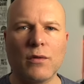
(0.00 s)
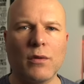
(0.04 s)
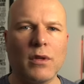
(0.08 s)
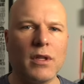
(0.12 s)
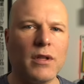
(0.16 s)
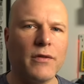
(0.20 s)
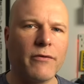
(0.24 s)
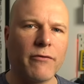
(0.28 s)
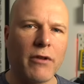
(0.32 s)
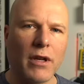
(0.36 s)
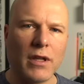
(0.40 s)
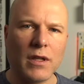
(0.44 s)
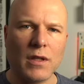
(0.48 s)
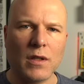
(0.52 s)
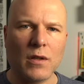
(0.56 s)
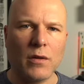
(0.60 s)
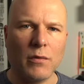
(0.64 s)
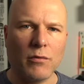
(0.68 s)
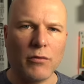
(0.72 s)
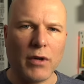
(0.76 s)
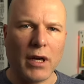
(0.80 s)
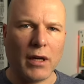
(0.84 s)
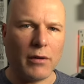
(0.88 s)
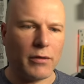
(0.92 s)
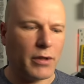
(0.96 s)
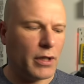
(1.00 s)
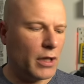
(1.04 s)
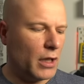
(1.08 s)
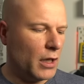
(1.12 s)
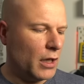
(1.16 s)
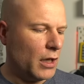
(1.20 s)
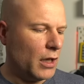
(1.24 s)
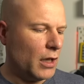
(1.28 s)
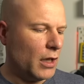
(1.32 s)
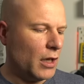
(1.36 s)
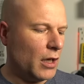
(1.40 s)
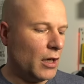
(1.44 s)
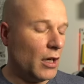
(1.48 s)
when his friends come round
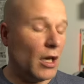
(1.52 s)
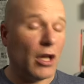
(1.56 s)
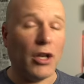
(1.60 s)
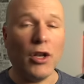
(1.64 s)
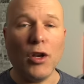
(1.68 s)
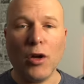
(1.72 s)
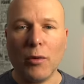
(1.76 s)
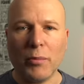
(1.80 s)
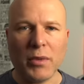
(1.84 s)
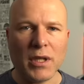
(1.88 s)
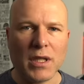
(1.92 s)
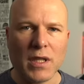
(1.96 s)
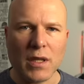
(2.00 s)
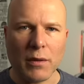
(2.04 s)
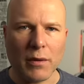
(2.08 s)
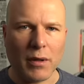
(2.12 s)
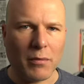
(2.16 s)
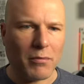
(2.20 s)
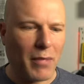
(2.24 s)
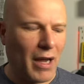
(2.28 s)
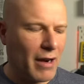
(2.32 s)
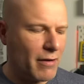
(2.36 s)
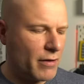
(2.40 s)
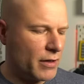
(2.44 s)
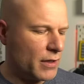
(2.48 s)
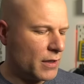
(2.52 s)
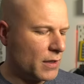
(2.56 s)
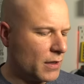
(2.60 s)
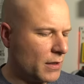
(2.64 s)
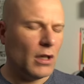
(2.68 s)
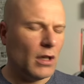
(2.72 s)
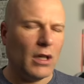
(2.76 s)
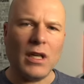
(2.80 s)
and not be too embarrassed.